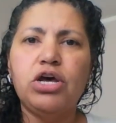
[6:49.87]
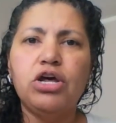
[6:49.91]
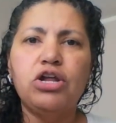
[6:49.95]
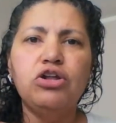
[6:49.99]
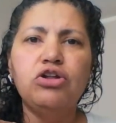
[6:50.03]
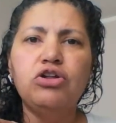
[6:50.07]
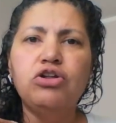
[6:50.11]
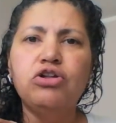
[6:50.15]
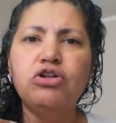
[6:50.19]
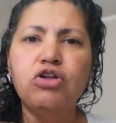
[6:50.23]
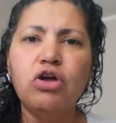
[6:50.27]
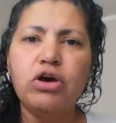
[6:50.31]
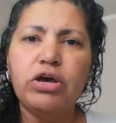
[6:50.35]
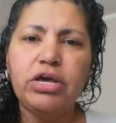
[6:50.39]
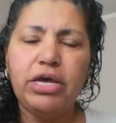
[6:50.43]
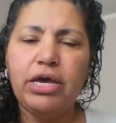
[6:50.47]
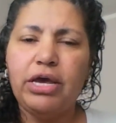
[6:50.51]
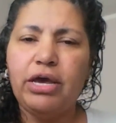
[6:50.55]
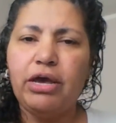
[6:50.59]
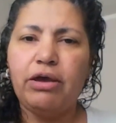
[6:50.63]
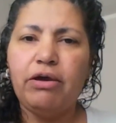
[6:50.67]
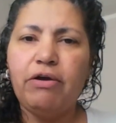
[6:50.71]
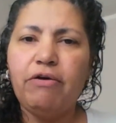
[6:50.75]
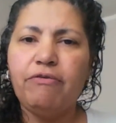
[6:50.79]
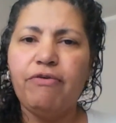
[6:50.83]

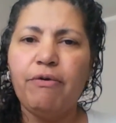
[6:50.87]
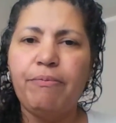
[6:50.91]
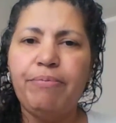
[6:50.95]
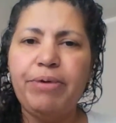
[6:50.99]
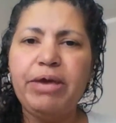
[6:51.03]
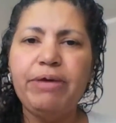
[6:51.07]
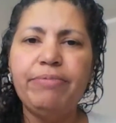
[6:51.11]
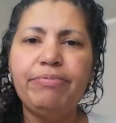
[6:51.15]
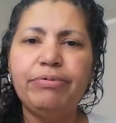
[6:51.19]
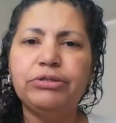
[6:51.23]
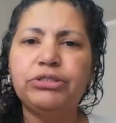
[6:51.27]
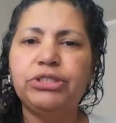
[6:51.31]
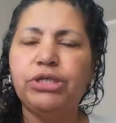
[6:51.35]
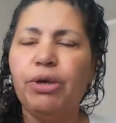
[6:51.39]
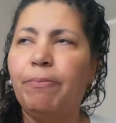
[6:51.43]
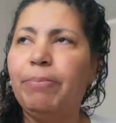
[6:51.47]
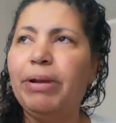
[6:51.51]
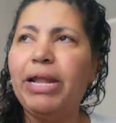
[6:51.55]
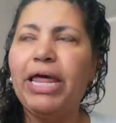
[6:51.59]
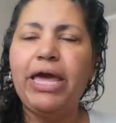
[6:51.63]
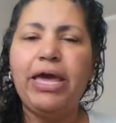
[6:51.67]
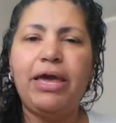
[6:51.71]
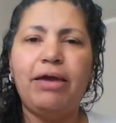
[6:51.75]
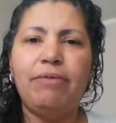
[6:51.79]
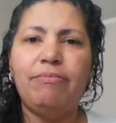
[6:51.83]
looking for people to
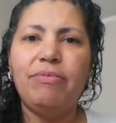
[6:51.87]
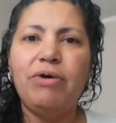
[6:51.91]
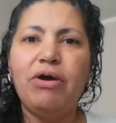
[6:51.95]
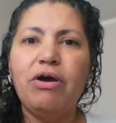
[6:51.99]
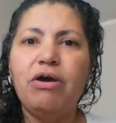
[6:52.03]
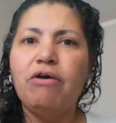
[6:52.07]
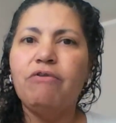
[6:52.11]
blame